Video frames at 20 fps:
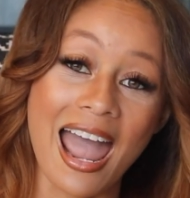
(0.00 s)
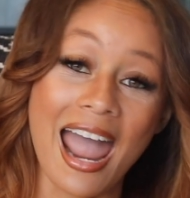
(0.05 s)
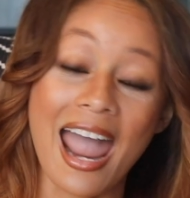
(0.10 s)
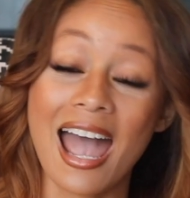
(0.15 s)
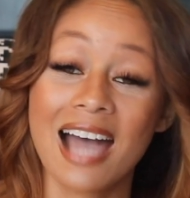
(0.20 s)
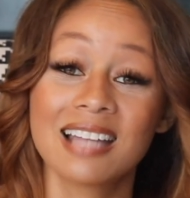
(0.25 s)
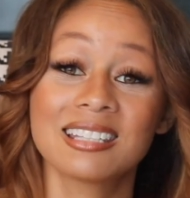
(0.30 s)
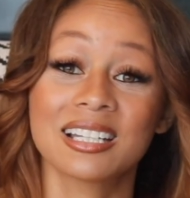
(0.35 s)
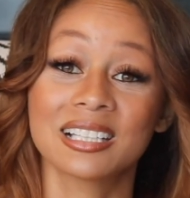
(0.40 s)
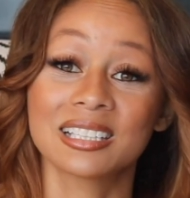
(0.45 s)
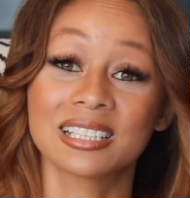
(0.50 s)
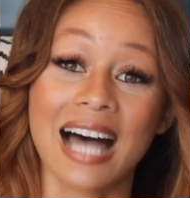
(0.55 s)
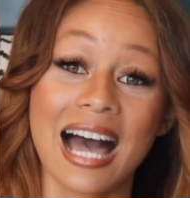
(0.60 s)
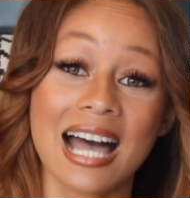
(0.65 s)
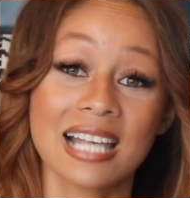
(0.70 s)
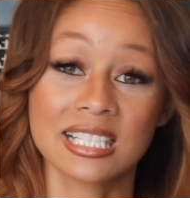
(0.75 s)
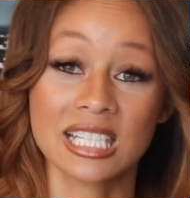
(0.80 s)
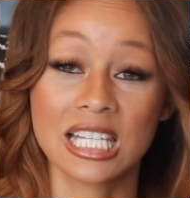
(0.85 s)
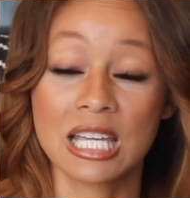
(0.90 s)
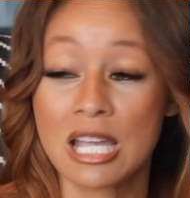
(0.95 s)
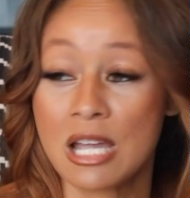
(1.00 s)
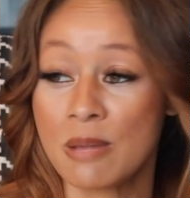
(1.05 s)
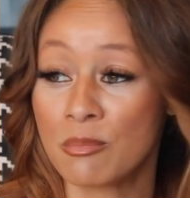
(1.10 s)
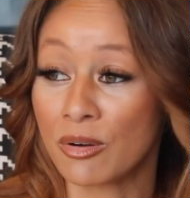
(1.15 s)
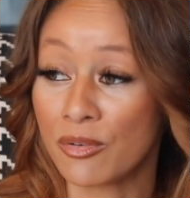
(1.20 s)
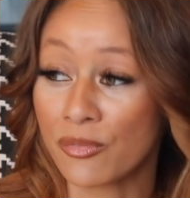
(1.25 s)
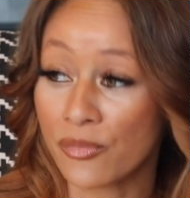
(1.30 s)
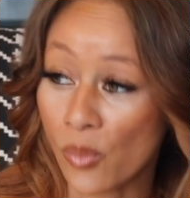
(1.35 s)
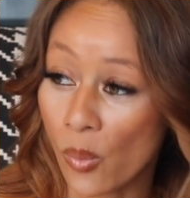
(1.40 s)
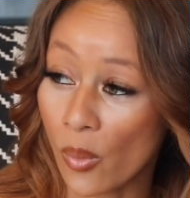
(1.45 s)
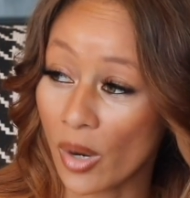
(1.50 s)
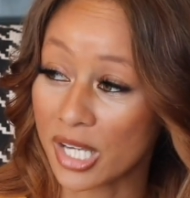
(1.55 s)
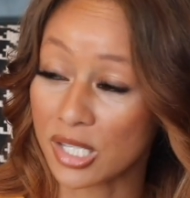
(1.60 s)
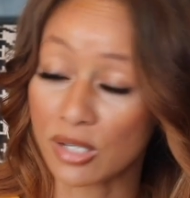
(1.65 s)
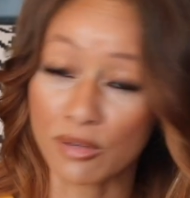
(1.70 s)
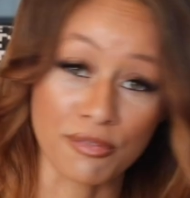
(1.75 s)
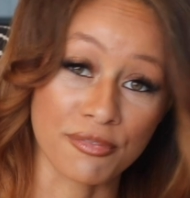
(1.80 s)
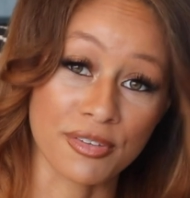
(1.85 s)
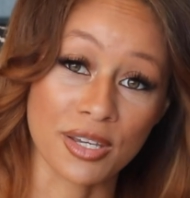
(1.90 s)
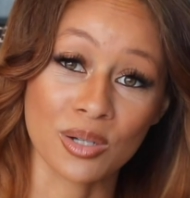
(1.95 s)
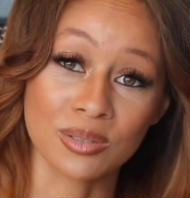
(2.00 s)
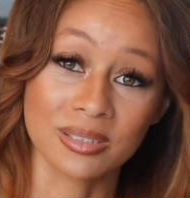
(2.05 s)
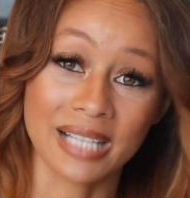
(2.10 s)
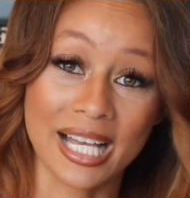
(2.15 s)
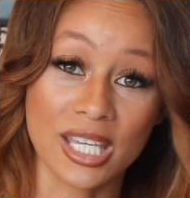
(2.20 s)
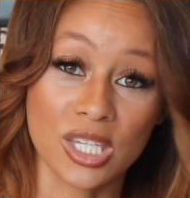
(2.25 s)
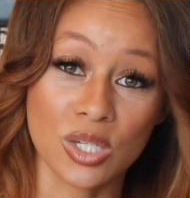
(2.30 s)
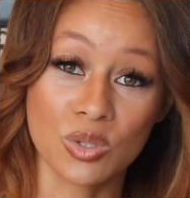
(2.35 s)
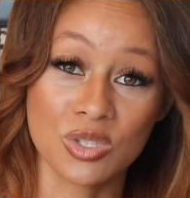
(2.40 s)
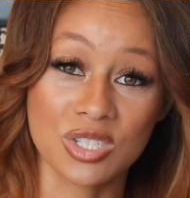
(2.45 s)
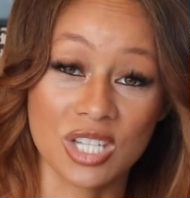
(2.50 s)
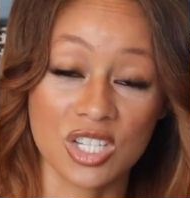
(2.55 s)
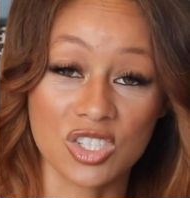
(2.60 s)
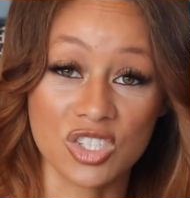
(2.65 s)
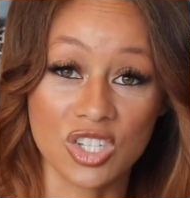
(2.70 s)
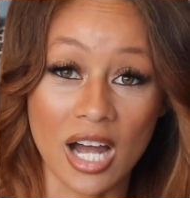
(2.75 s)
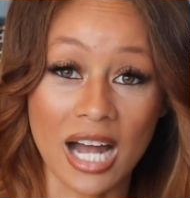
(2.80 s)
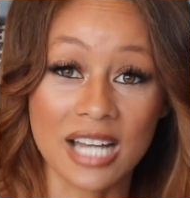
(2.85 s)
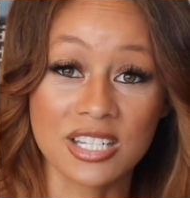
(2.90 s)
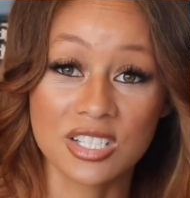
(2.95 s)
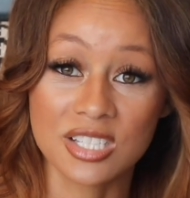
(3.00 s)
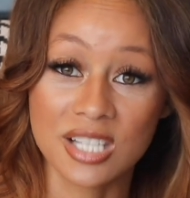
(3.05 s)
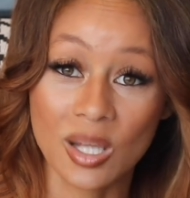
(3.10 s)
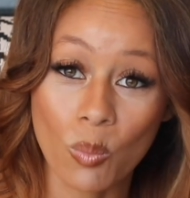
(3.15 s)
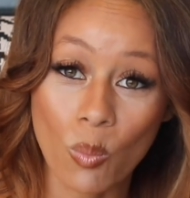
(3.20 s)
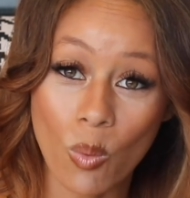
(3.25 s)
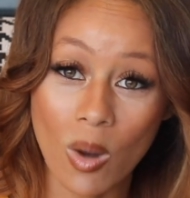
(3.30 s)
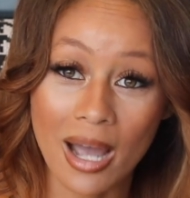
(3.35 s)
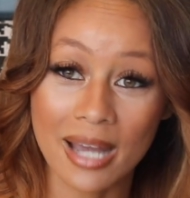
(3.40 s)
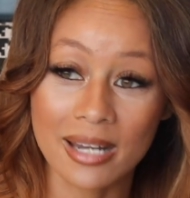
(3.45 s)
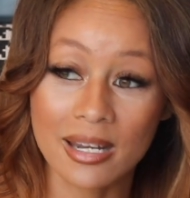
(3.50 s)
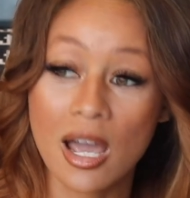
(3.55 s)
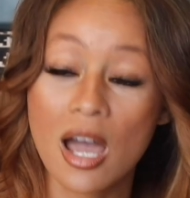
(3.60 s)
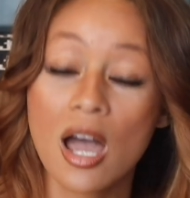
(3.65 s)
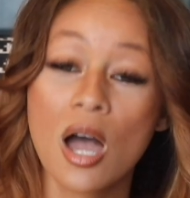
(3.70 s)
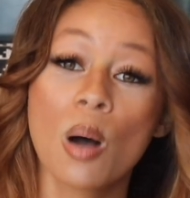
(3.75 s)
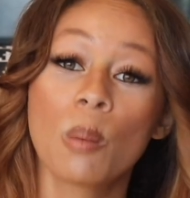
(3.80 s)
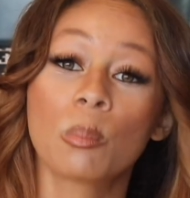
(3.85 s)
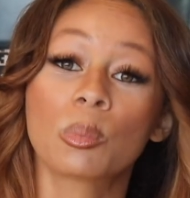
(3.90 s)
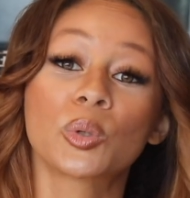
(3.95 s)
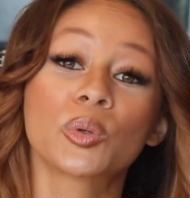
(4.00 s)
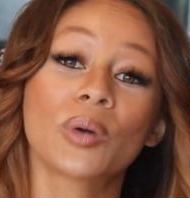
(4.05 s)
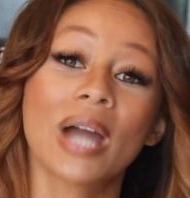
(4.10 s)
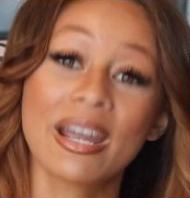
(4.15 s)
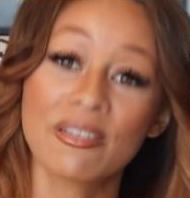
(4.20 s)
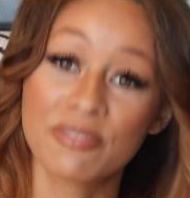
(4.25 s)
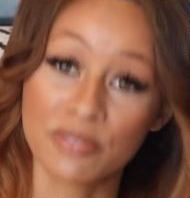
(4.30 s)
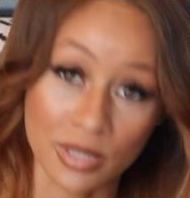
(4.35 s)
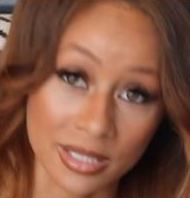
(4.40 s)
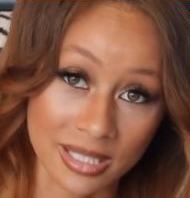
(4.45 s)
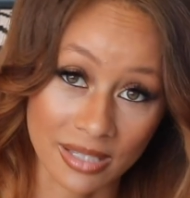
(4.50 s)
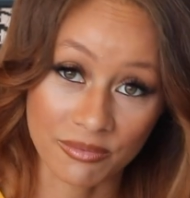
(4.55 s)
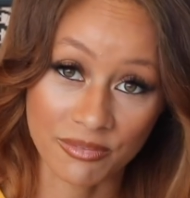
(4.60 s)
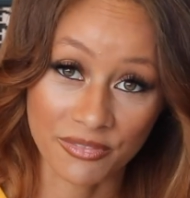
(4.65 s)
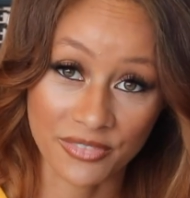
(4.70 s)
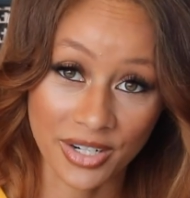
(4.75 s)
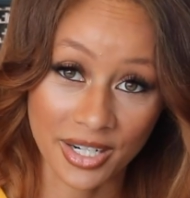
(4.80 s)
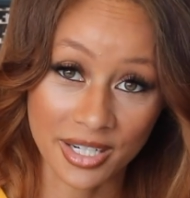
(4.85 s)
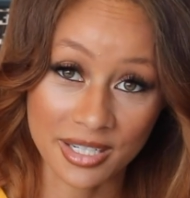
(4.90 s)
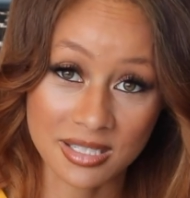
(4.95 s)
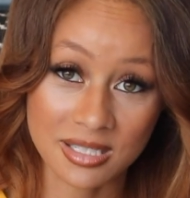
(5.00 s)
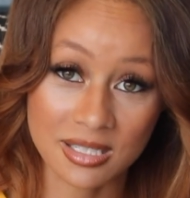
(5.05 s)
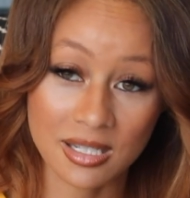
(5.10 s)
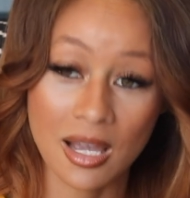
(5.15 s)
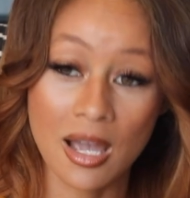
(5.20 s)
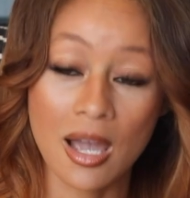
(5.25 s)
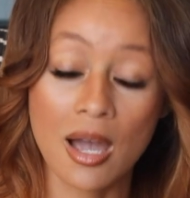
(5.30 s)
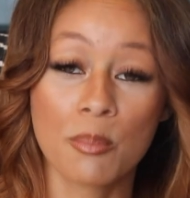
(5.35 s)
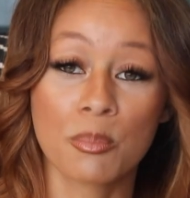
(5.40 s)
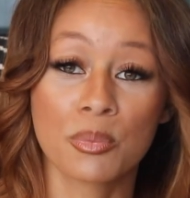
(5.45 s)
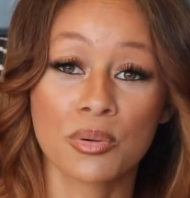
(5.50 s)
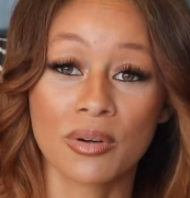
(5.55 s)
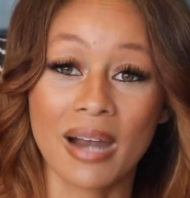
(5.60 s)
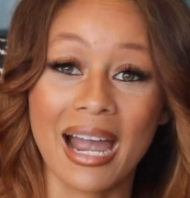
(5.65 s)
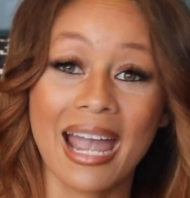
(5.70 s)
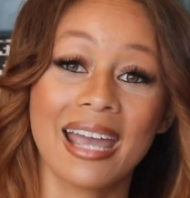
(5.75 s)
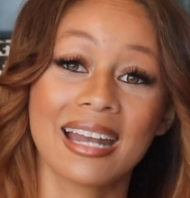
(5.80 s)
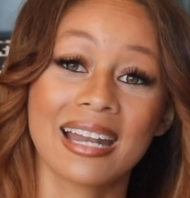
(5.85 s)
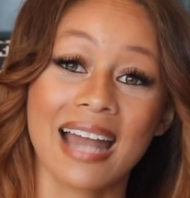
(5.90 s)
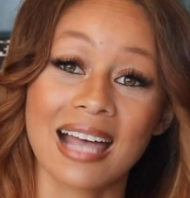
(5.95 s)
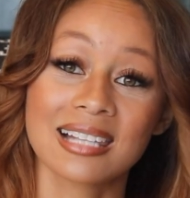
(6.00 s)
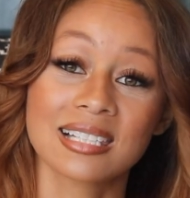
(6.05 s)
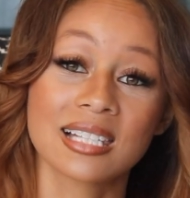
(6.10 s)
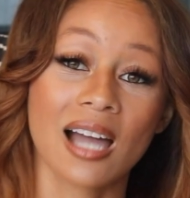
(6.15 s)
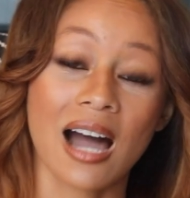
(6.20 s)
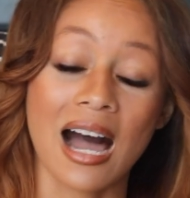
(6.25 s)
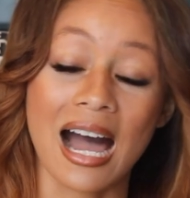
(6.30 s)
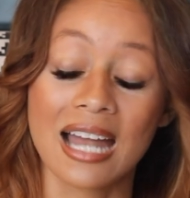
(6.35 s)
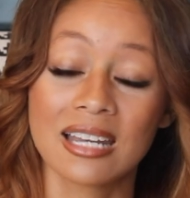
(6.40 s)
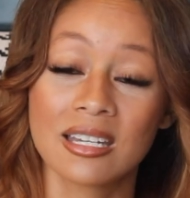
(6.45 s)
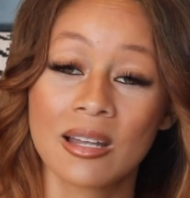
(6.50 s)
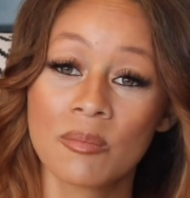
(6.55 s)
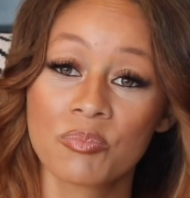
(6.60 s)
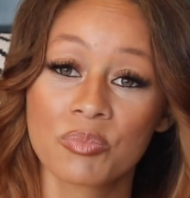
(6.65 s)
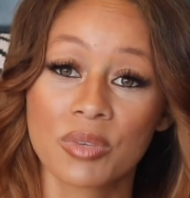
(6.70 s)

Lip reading: And lastly, before you feel like you should judge someone, pray for them first. Pray and ask God